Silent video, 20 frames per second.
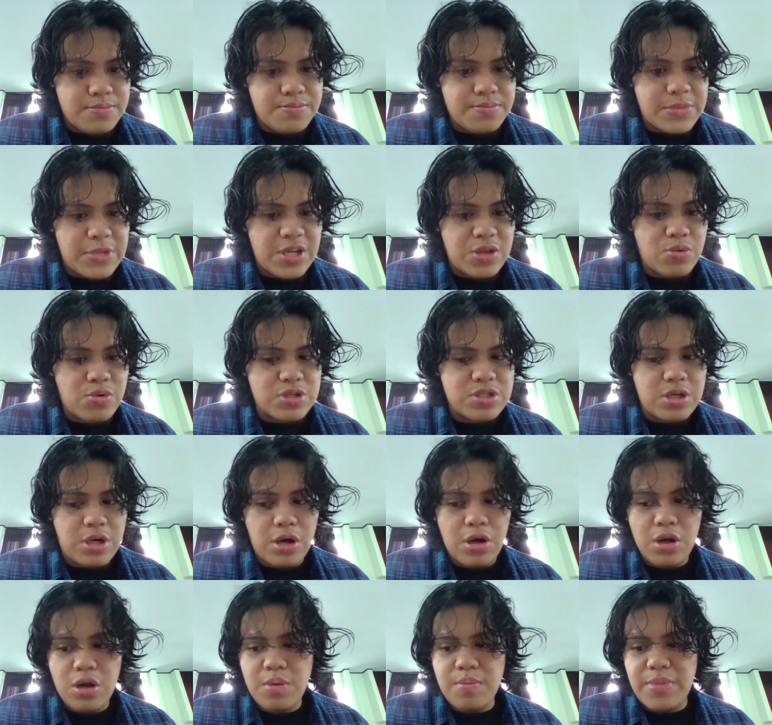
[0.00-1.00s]
It was
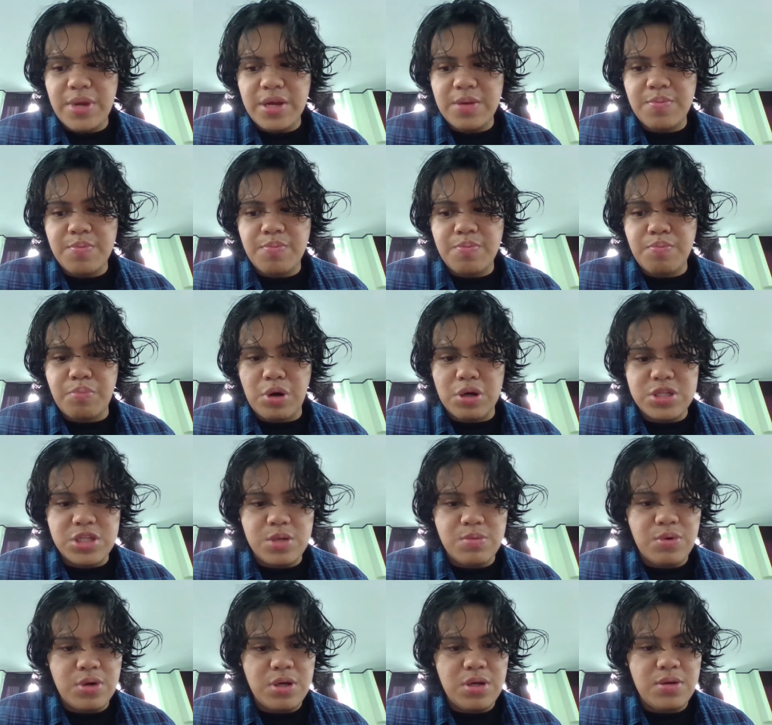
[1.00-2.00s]
all made
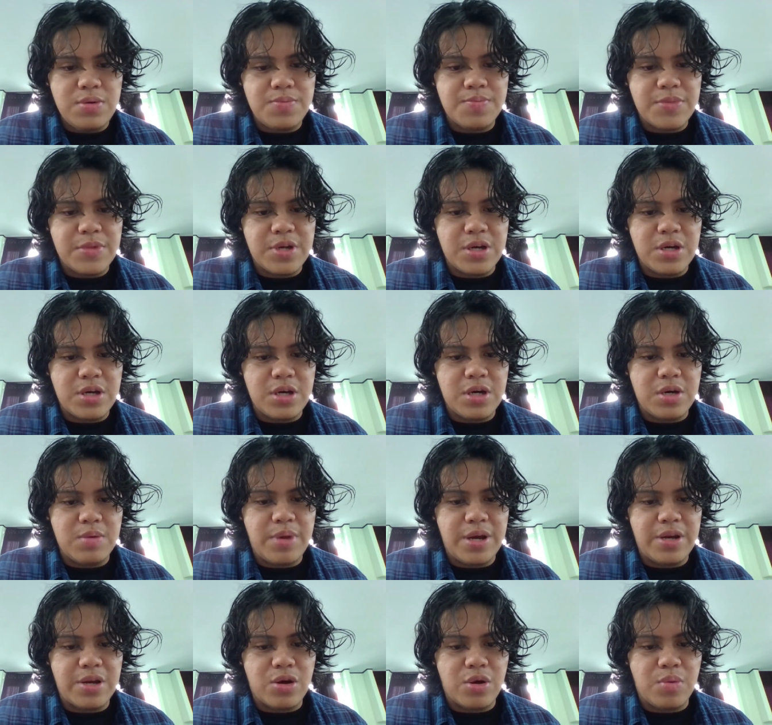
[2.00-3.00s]
possible
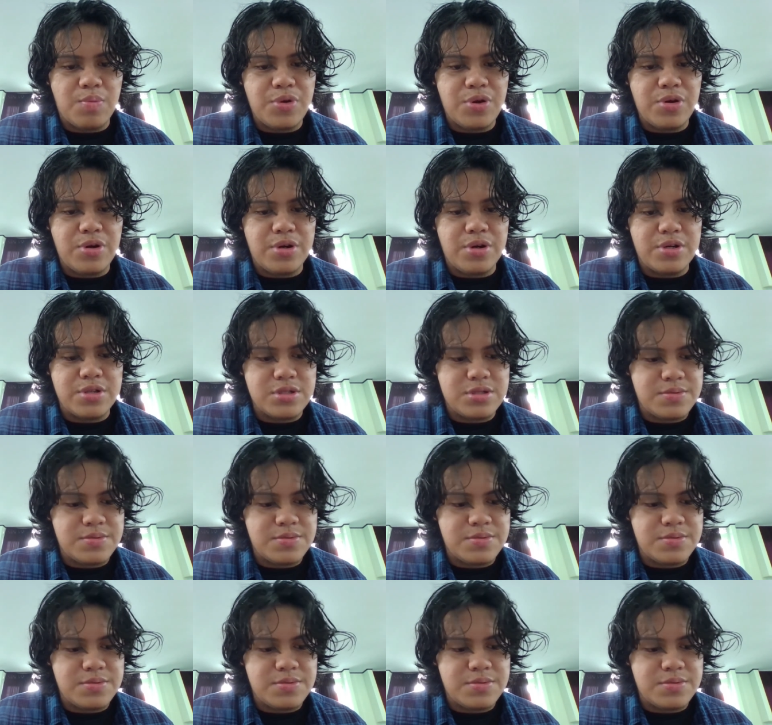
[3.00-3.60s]
by the computers.